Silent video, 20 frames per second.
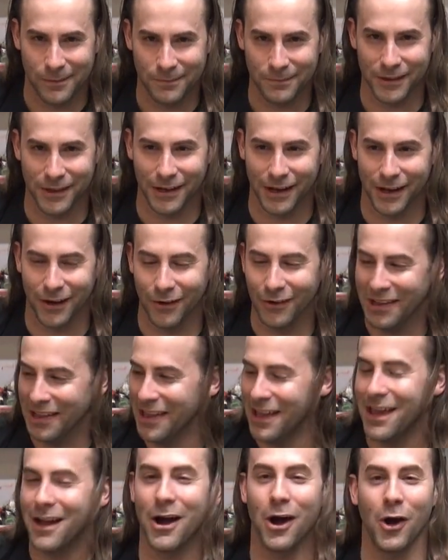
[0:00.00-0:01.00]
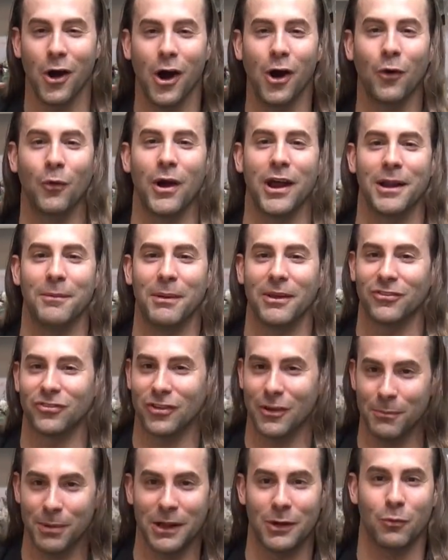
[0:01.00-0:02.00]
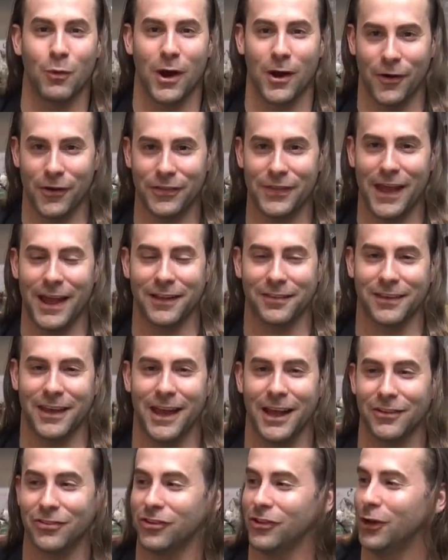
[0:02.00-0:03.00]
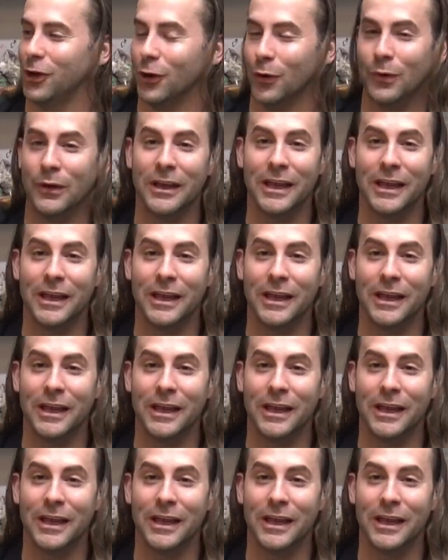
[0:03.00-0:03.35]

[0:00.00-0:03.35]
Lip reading: Oh wait a minute, somebody wearing that tattoo